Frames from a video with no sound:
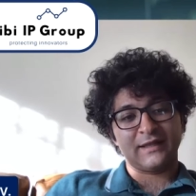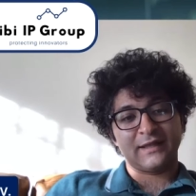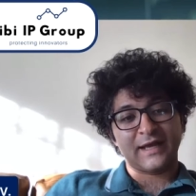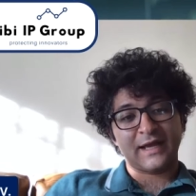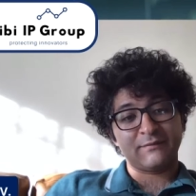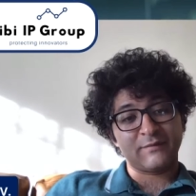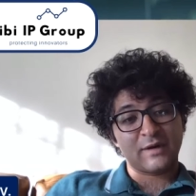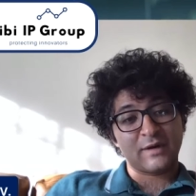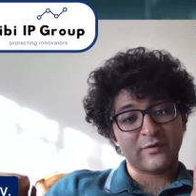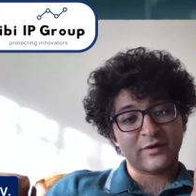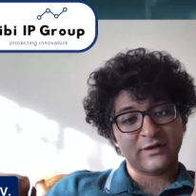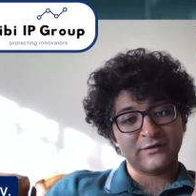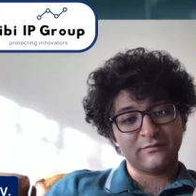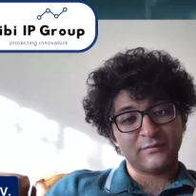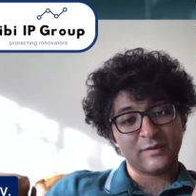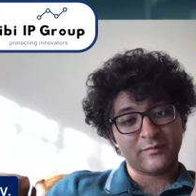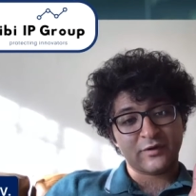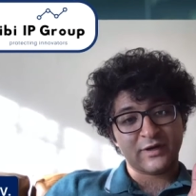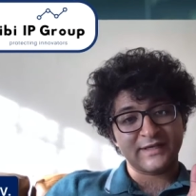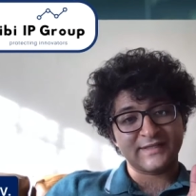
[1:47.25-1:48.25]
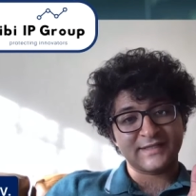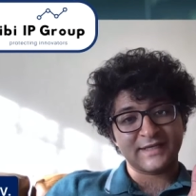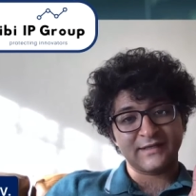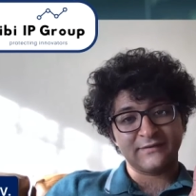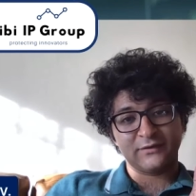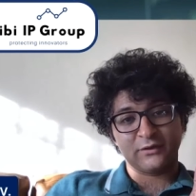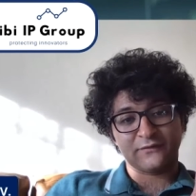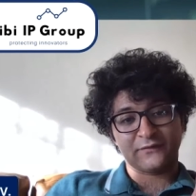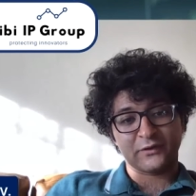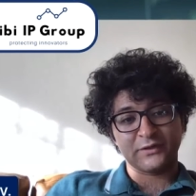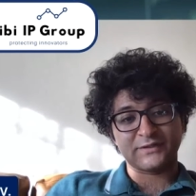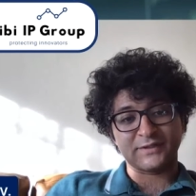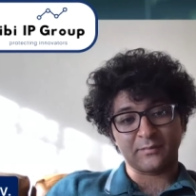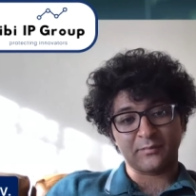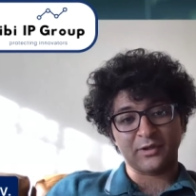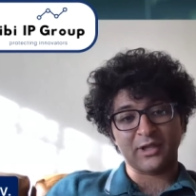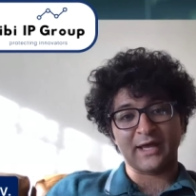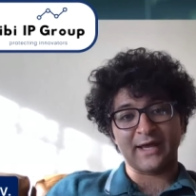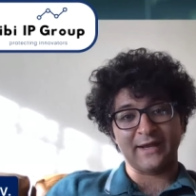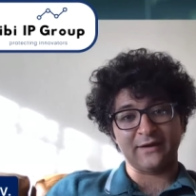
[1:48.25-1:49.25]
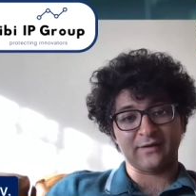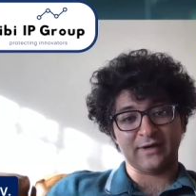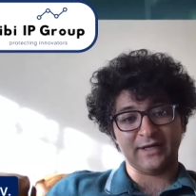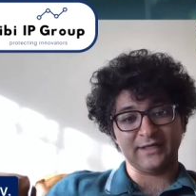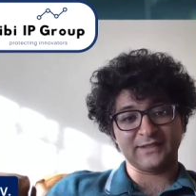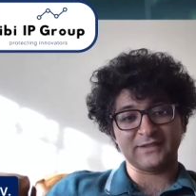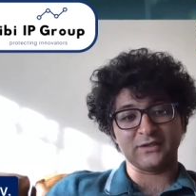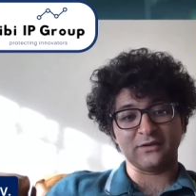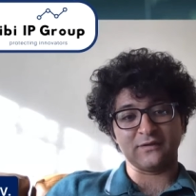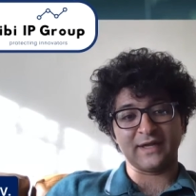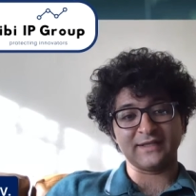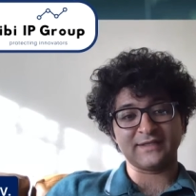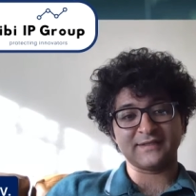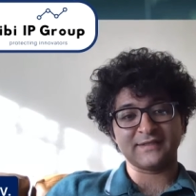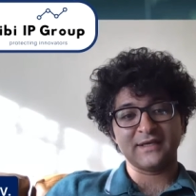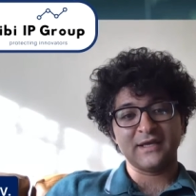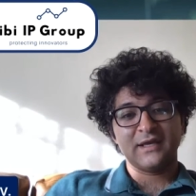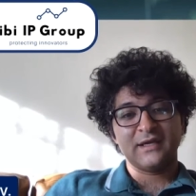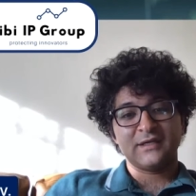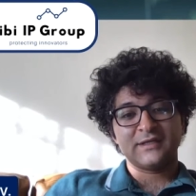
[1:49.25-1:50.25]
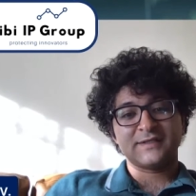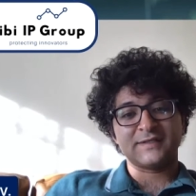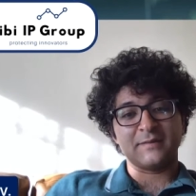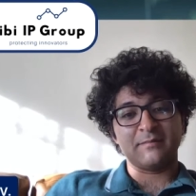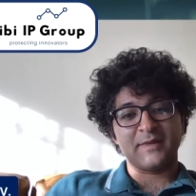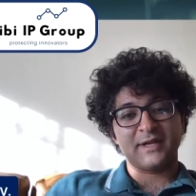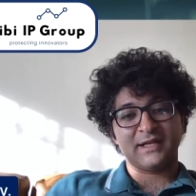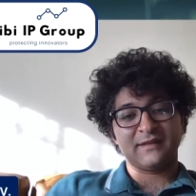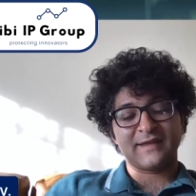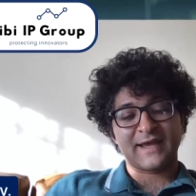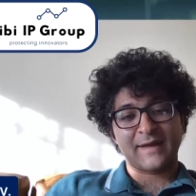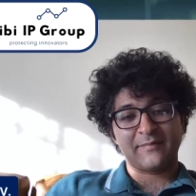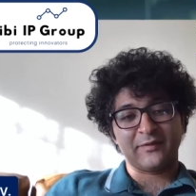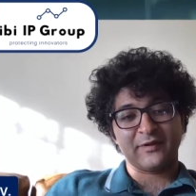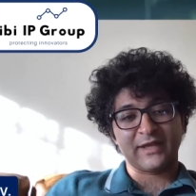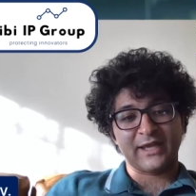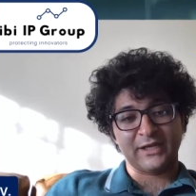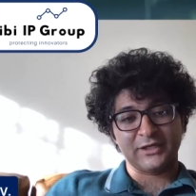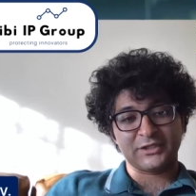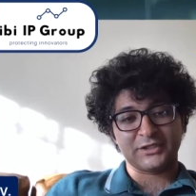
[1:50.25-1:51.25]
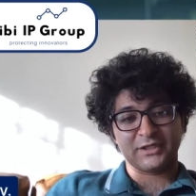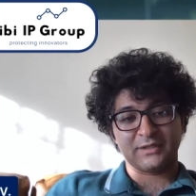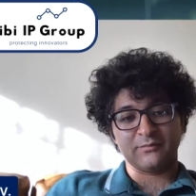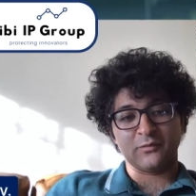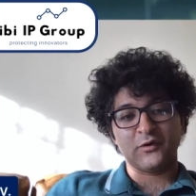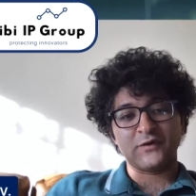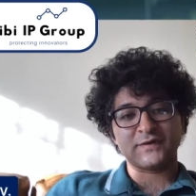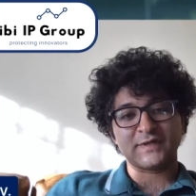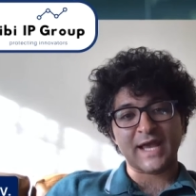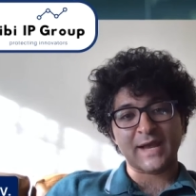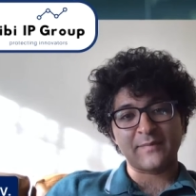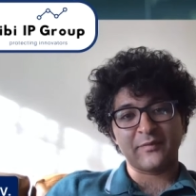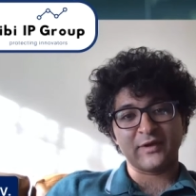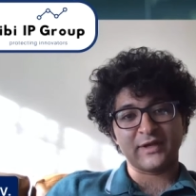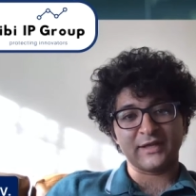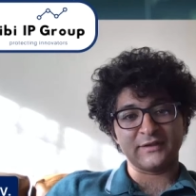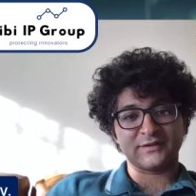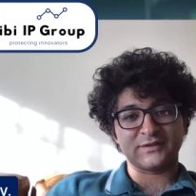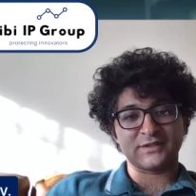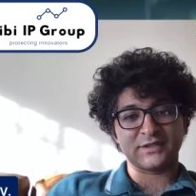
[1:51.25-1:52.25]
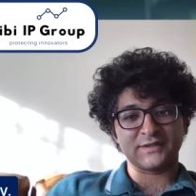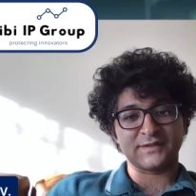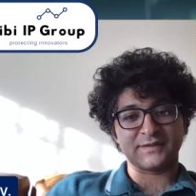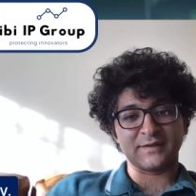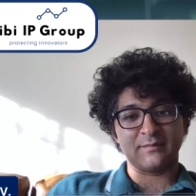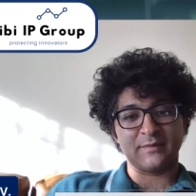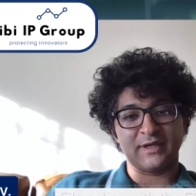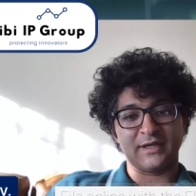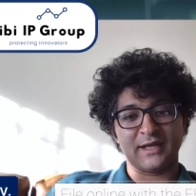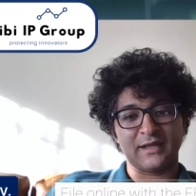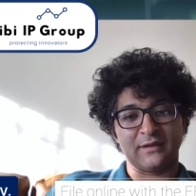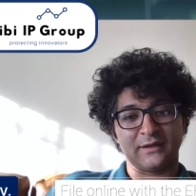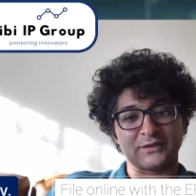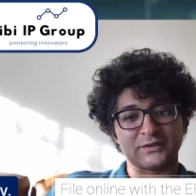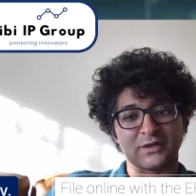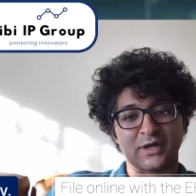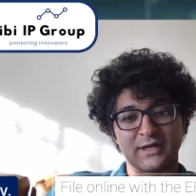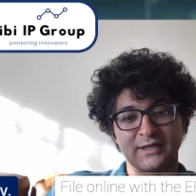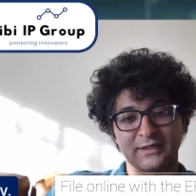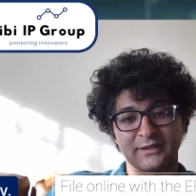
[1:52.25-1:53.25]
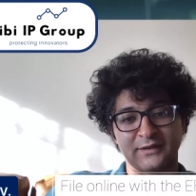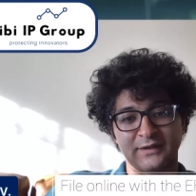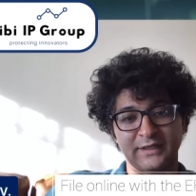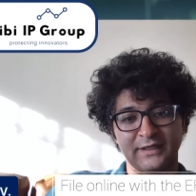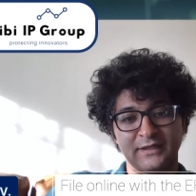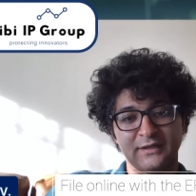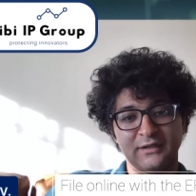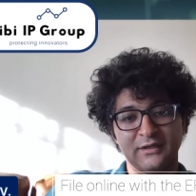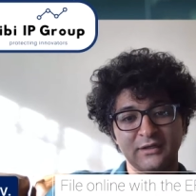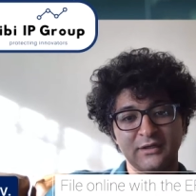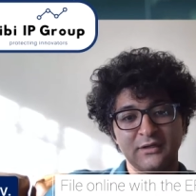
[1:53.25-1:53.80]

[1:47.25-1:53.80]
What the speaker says: I remember I said you first apply, right? So that's submitting the application. Most applicants just submit electronically